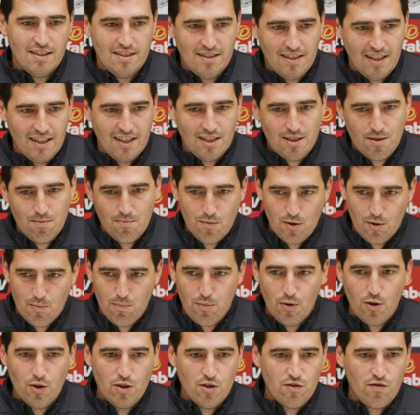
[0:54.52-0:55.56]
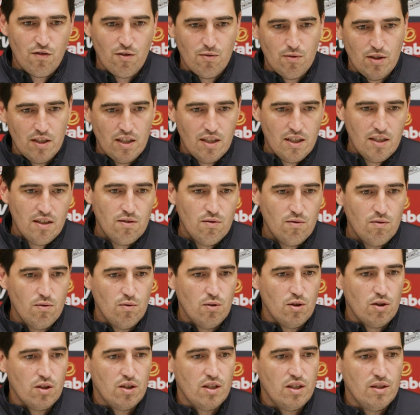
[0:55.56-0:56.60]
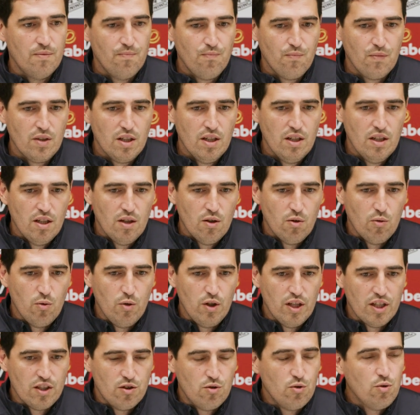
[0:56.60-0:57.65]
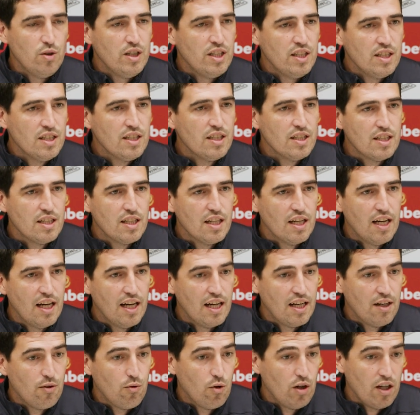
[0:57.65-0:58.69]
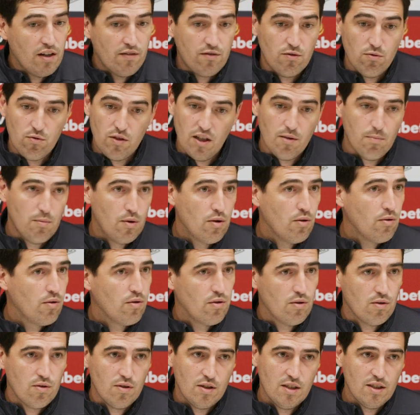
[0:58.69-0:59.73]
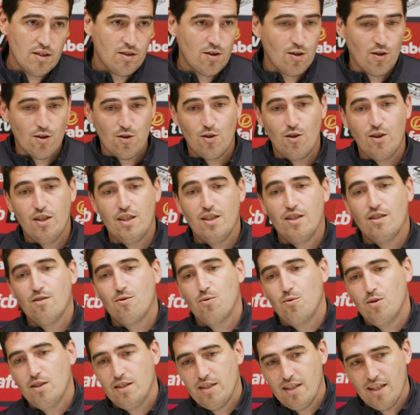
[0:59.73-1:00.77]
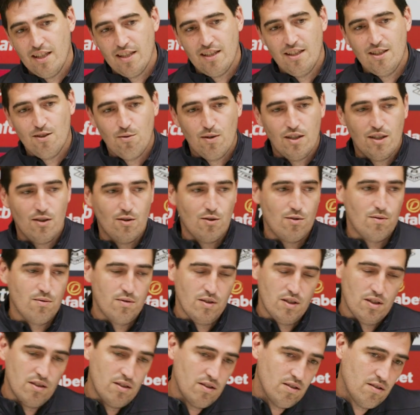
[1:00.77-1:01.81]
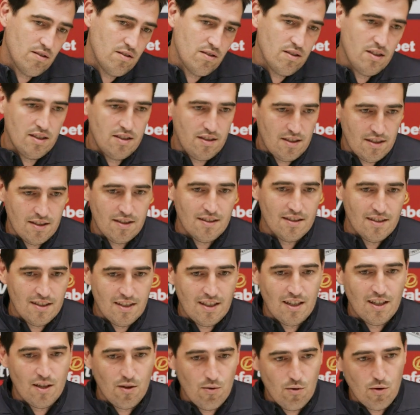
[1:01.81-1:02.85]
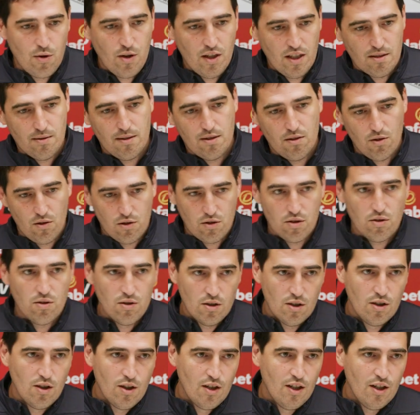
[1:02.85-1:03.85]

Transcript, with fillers: takes more points from the work we are doing. And we have to take both. It's not only we take this one or no. There are good things, but also